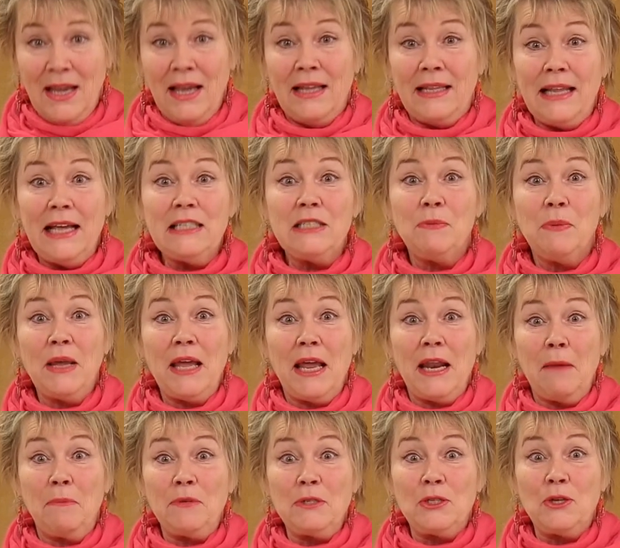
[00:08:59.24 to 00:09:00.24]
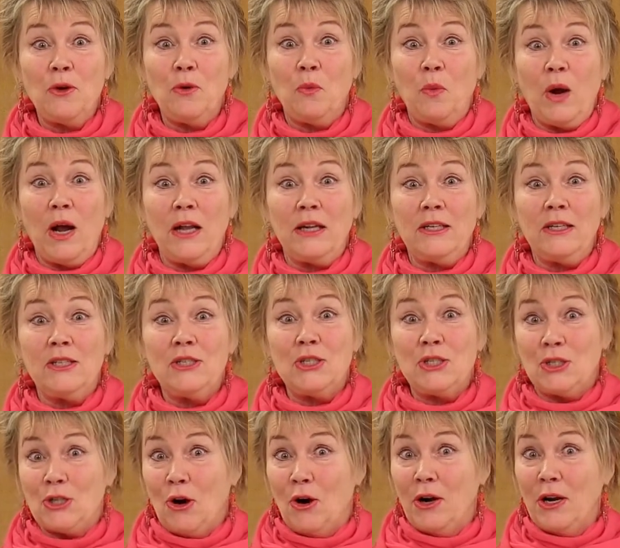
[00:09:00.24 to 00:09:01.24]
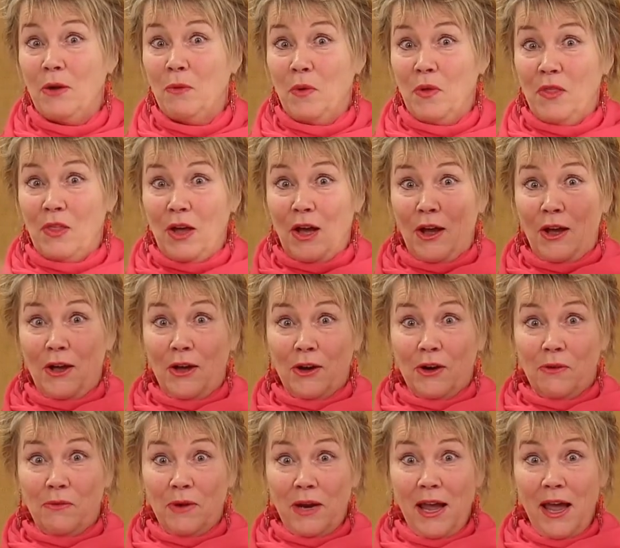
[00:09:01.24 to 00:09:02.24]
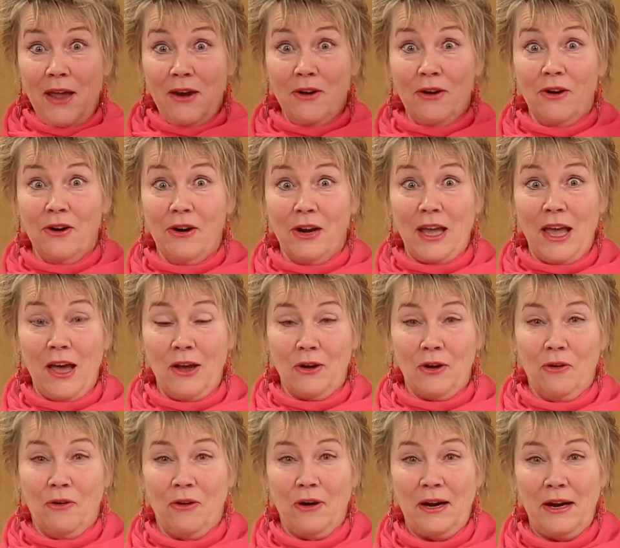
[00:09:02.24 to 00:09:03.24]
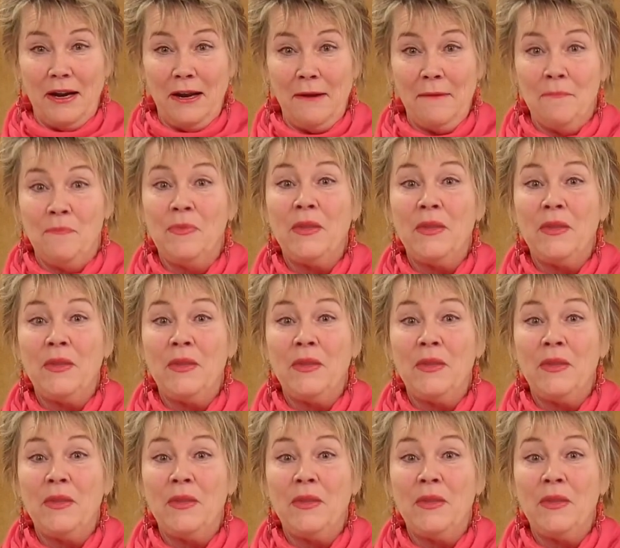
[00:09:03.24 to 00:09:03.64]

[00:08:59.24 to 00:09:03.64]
Let's begin episode 1, starting with the Creator category.